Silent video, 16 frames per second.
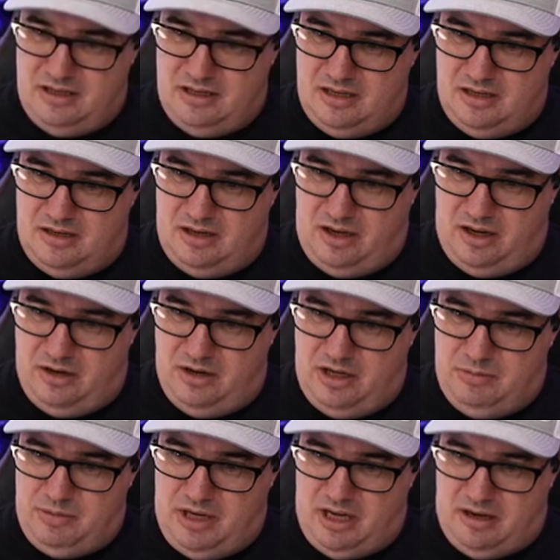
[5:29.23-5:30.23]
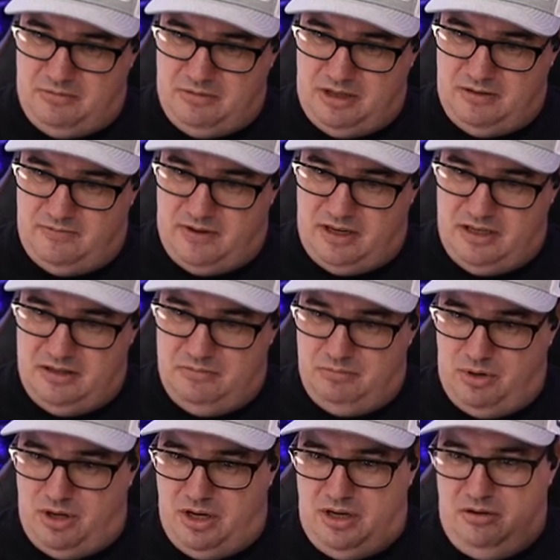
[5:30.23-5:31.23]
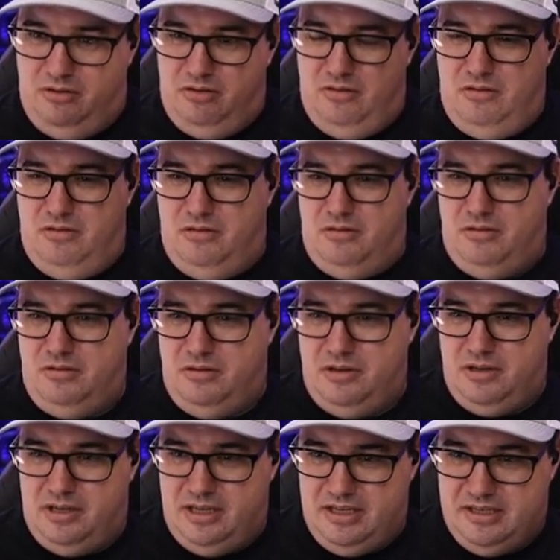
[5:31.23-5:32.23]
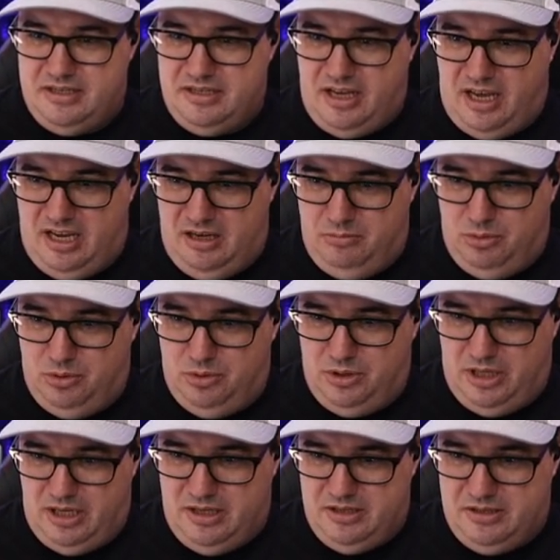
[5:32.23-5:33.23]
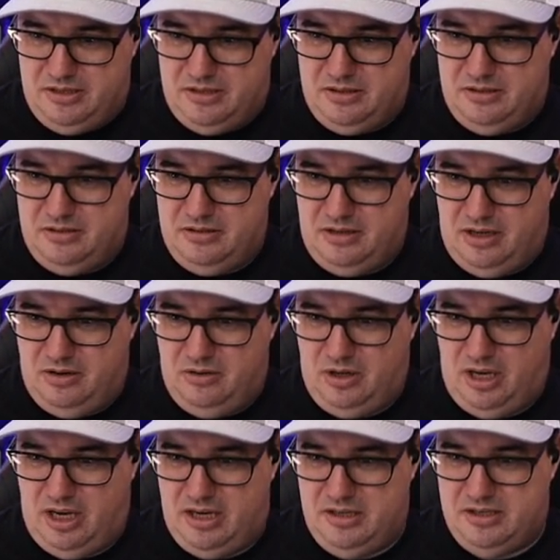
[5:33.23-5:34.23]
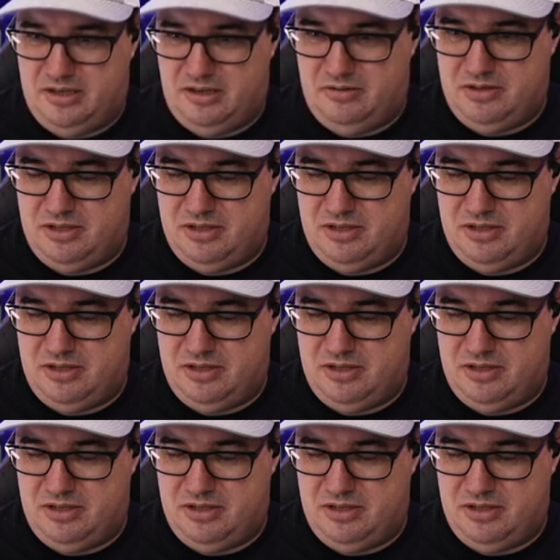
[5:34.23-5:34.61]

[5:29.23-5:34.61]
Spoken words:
Can only be activated by disable this. Okay, so